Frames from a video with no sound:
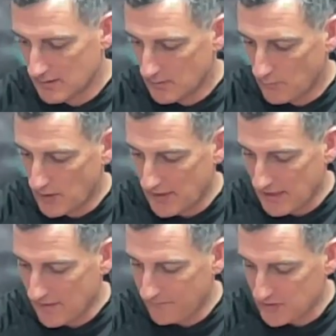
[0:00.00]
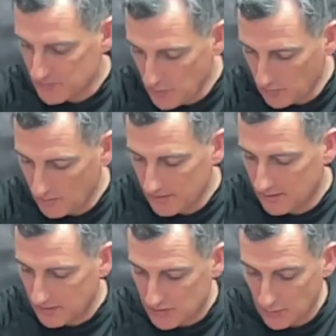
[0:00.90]
We have the smoke lid, the
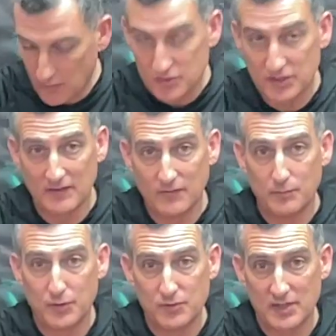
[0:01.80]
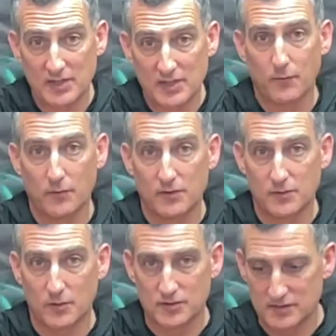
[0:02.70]
torch, even butane torch is
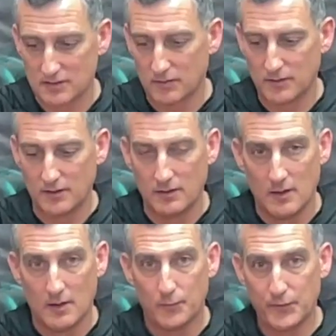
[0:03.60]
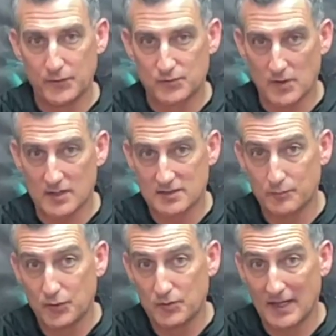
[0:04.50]
included. We use
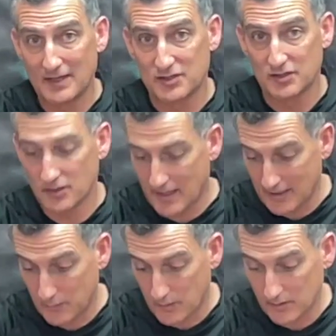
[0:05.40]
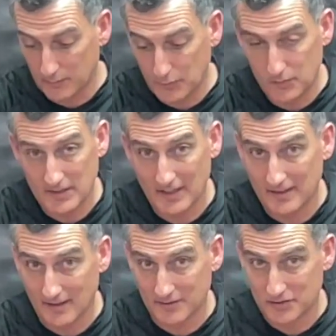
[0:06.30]
Ronson butane. It's a good high quality butane,
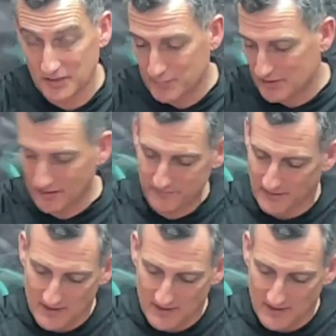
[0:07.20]
not the cheap stuff.